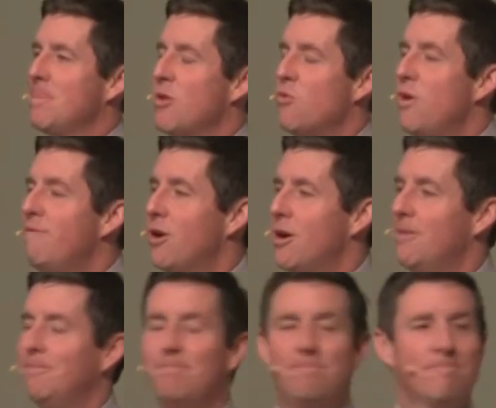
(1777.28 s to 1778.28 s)
the river
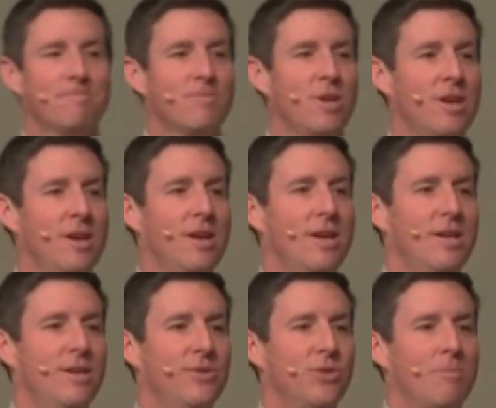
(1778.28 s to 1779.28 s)

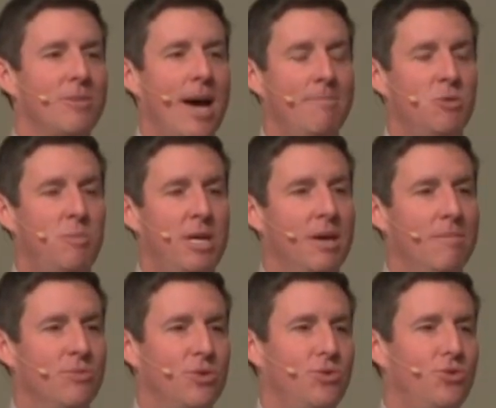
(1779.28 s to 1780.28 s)
sometimes
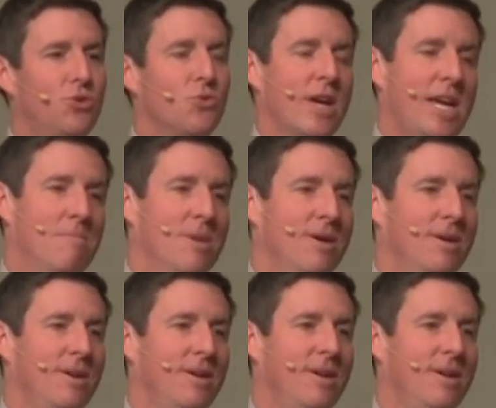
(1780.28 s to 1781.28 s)
becomes a stream,
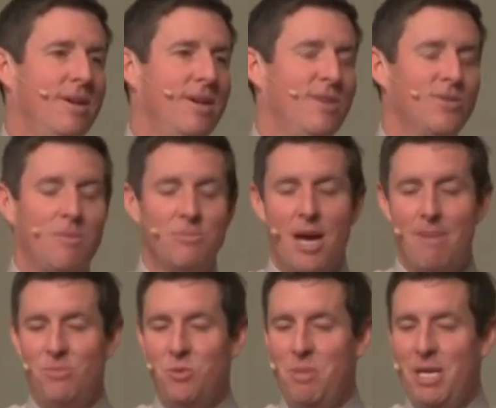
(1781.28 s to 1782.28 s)

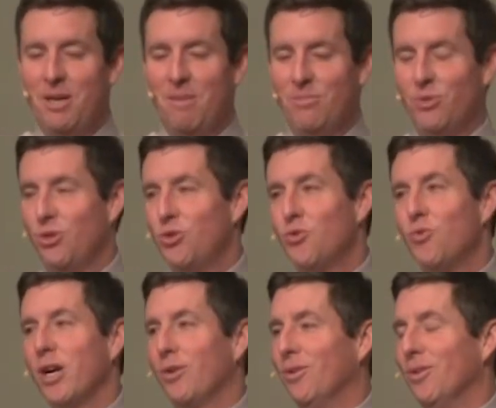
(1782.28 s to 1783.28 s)
sometimes becomes a
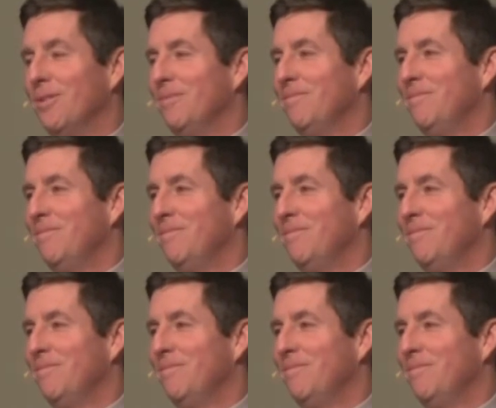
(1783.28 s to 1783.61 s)
trickle,